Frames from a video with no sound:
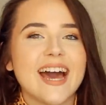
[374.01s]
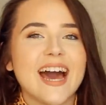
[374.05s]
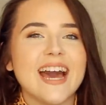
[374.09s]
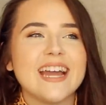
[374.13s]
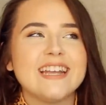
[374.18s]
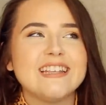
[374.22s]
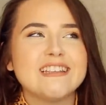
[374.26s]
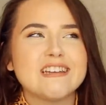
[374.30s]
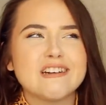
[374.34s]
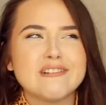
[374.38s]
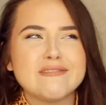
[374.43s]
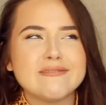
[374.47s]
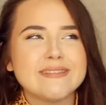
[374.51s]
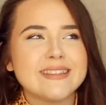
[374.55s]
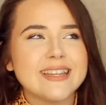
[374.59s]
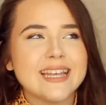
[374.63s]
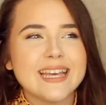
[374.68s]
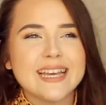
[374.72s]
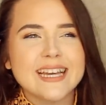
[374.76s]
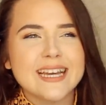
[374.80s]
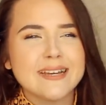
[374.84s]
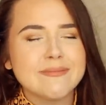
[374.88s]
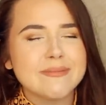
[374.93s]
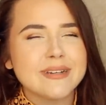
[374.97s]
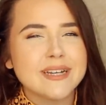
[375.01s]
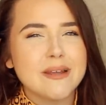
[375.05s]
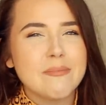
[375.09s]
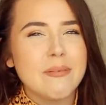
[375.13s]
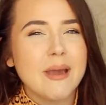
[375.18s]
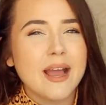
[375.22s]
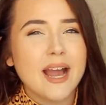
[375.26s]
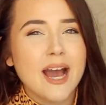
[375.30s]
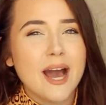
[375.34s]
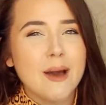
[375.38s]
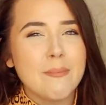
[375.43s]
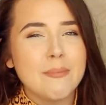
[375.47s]
I don't think I'm going to
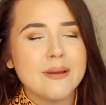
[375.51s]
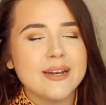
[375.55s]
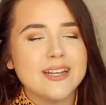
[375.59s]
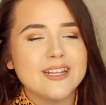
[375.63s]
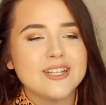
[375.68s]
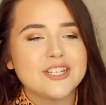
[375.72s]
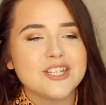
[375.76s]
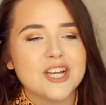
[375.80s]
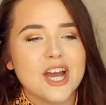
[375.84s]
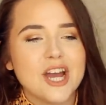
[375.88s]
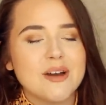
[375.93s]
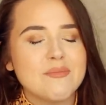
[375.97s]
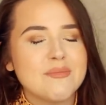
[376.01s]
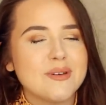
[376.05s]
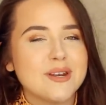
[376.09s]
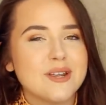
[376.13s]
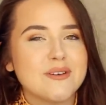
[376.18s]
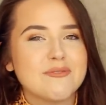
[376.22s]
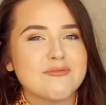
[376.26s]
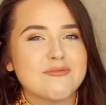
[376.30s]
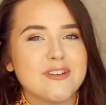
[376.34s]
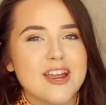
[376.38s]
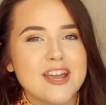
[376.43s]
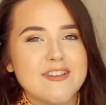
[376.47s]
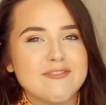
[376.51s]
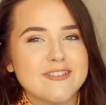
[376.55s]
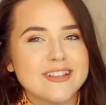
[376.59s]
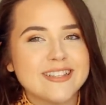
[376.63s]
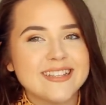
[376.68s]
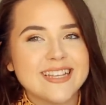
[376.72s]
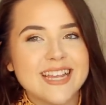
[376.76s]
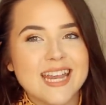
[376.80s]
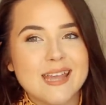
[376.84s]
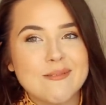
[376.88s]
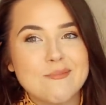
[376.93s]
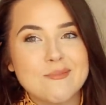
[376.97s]
pick up An Enchantment of
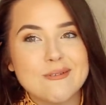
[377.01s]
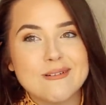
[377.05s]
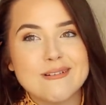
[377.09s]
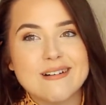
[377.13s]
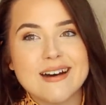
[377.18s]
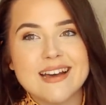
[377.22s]
Ravens anymore.